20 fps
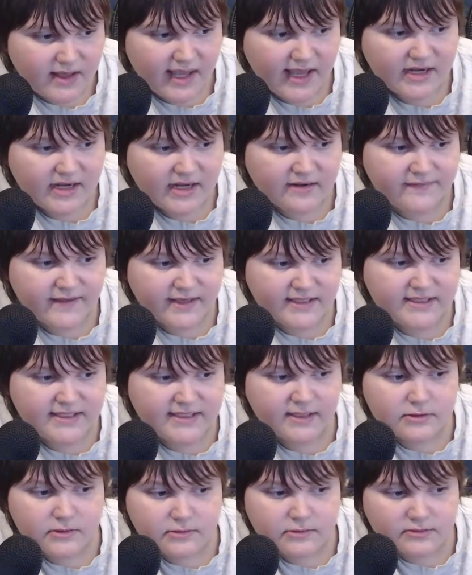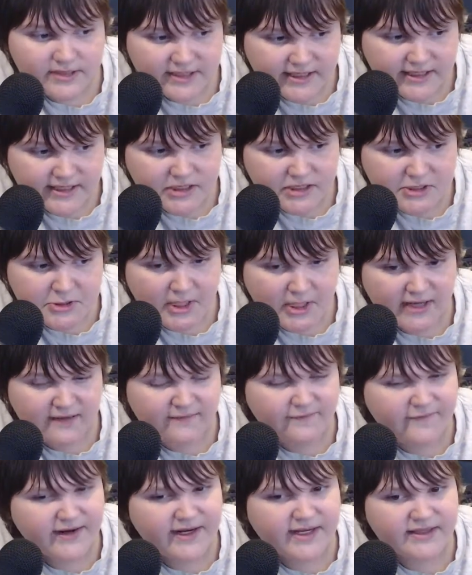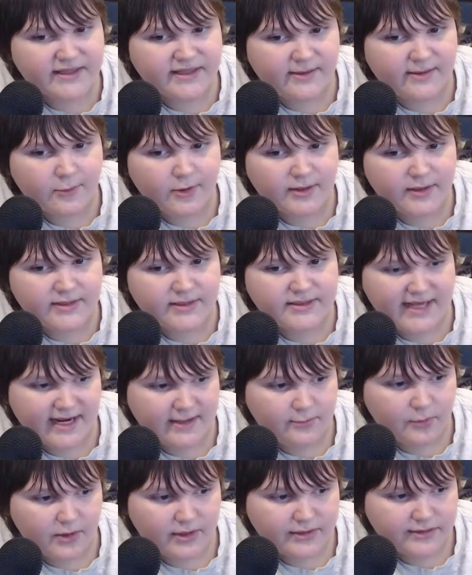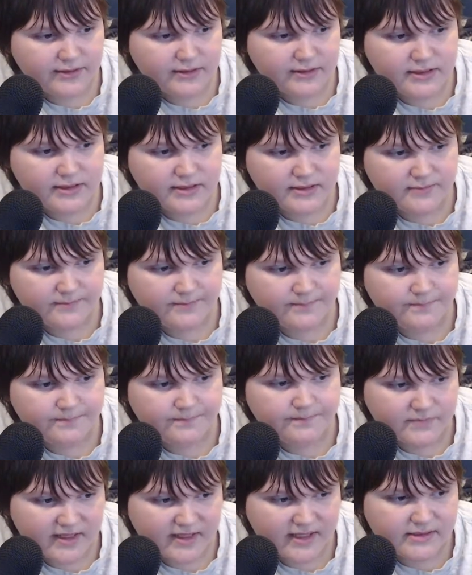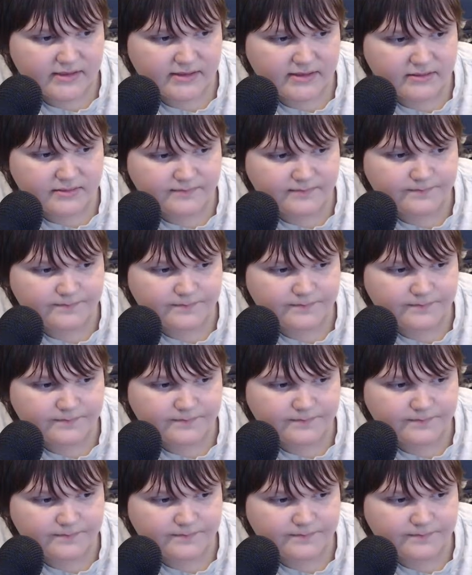And if they still don't eat, try feeding them dead ones. Yes.